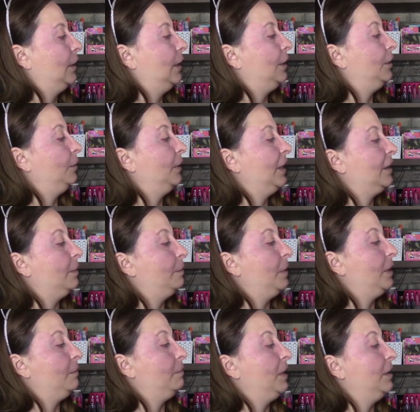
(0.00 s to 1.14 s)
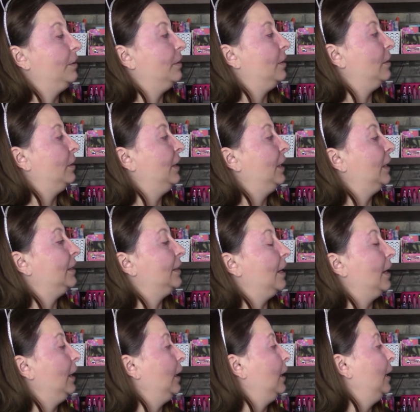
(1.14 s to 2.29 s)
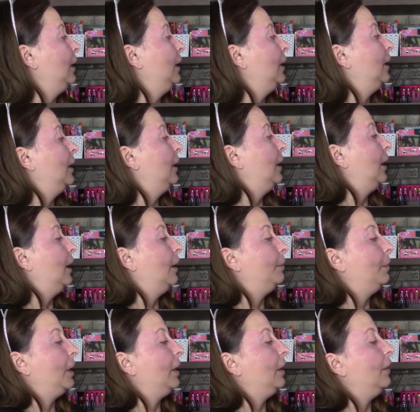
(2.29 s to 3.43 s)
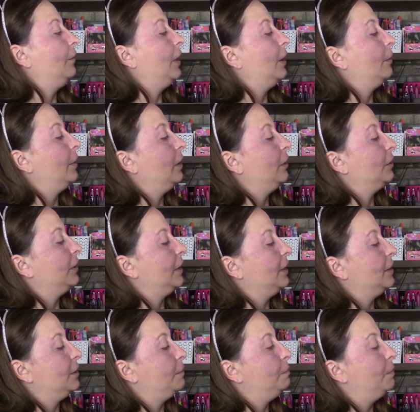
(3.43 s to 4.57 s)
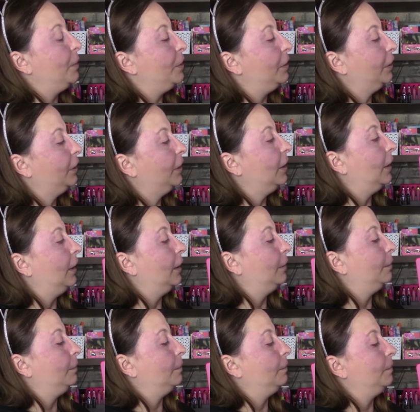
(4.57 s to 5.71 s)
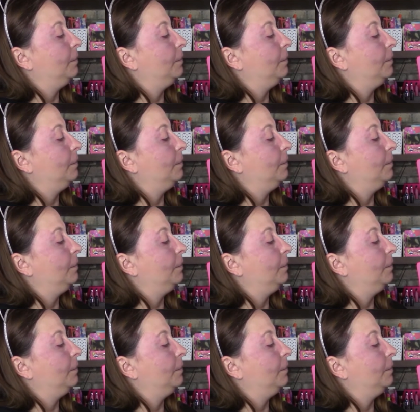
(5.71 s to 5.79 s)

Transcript: I do like the big mirror on this. I love how it looks like it's a book. Although